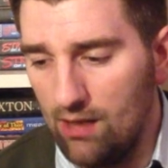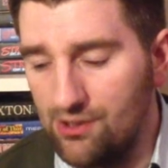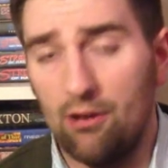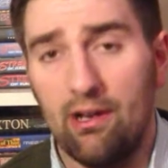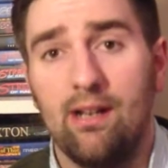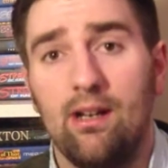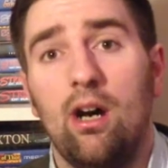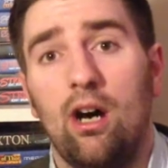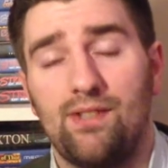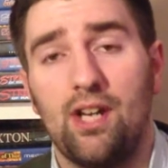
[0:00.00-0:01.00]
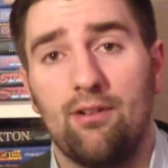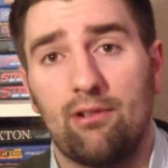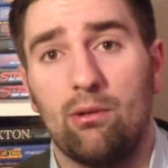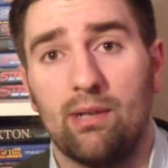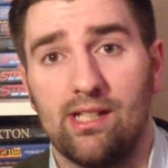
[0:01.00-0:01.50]
Sorry, I've started
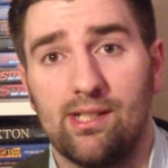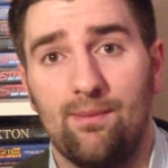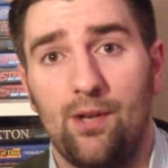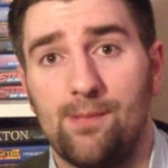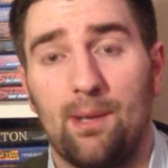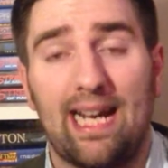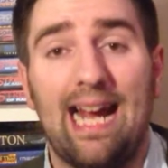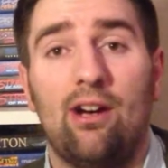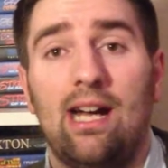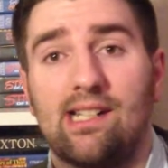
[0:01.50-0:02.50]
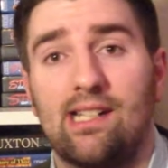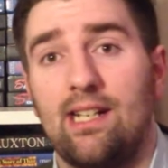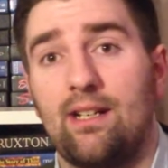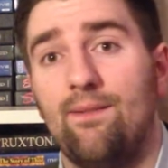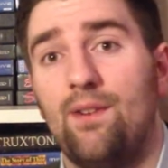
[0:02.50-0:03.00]
recording some footage, but I cannot
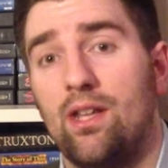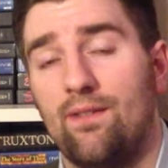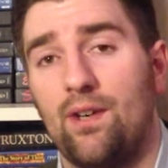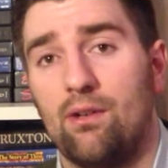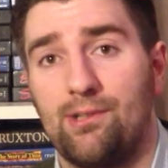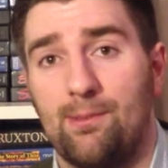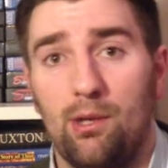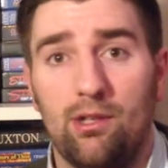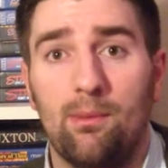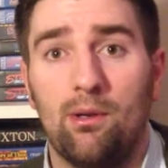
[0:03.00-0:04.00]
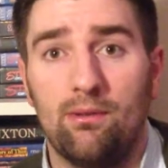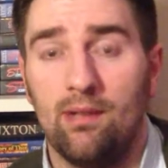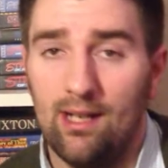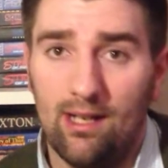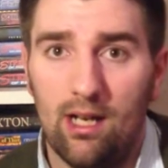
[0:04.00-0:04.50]
actually convert the files to put them on
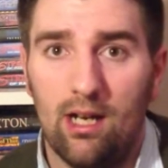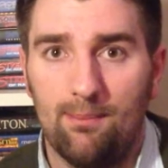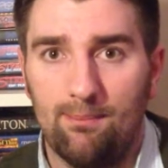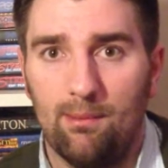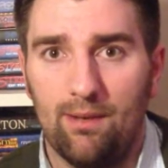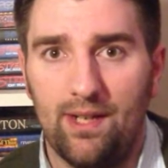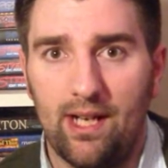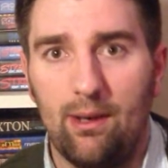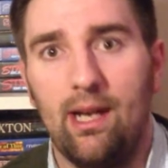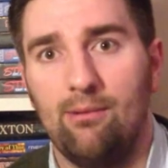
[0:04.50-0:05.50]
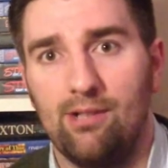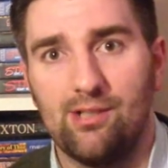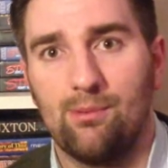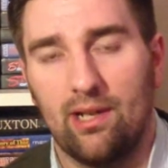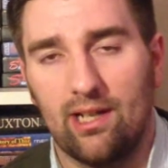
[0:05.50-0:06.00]
my video here, which
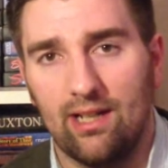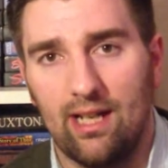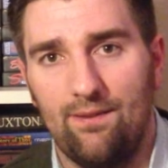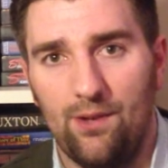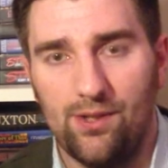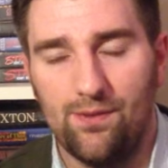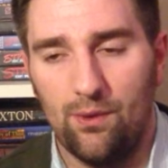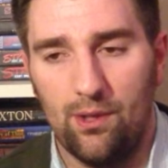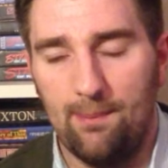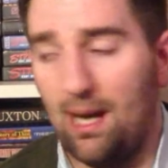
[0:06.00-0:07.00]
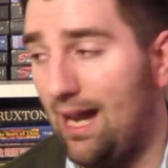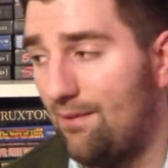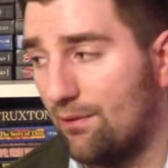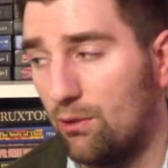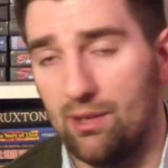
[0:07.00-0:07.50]
is why I can't get the footage for you, but I
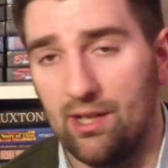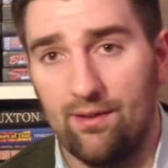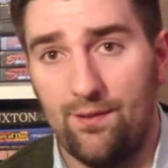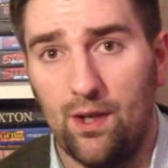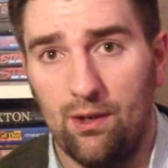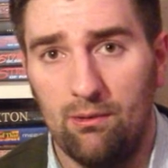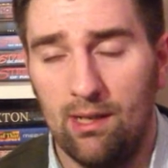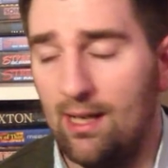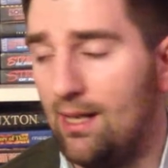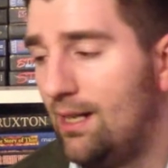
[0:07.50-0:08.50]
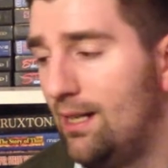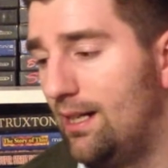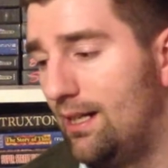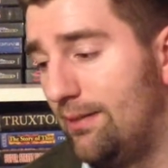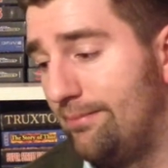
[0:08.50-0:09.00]
have recorded a file.
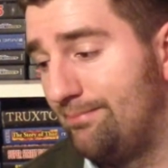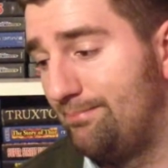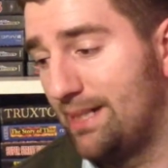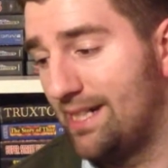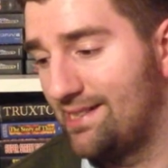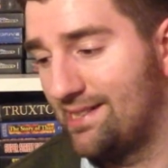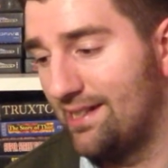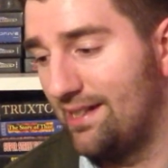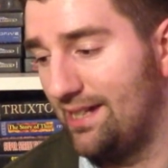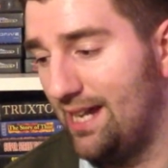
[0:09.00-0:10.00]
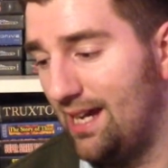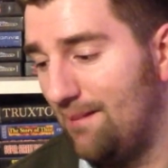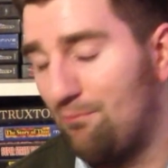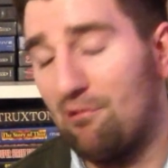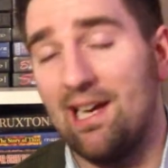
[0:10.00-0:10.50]
But it's, yeah,
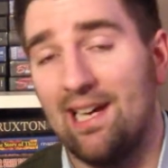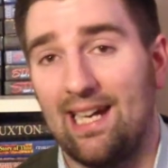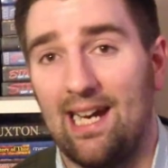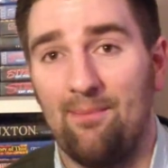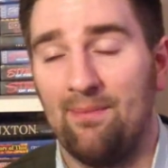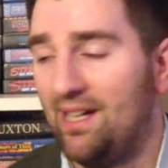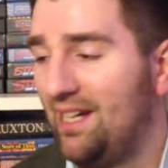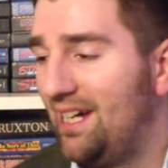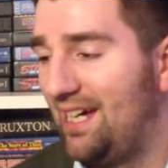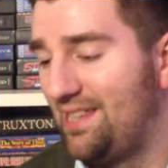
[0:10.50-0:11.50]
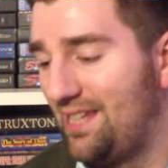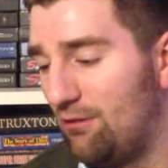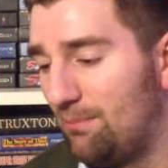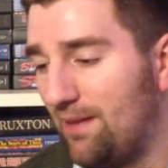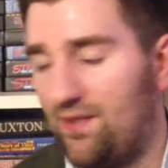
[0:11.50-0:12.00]
brilliant game, and
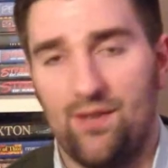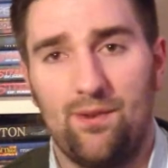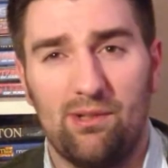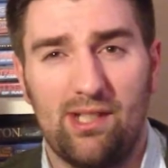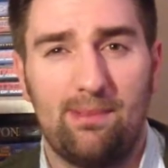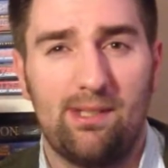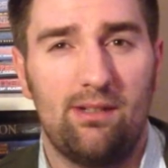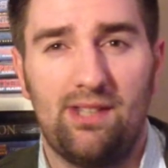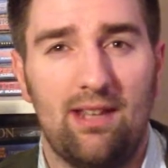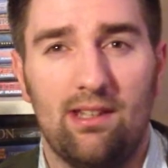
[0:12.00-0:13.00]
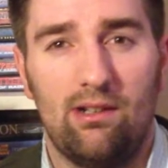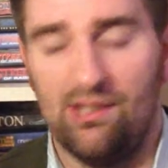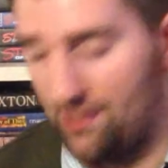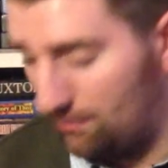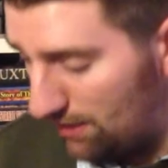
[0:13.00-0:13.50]
it will be a first sports episode down the
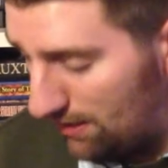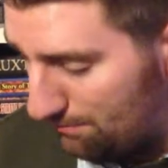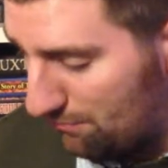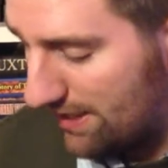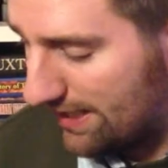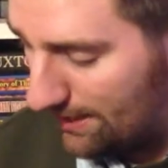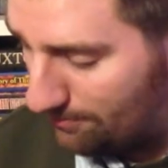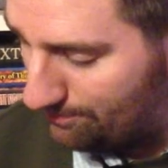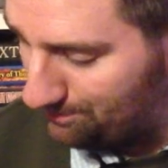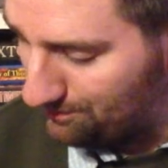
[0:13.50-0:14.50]
line somewhere. Brilliant game,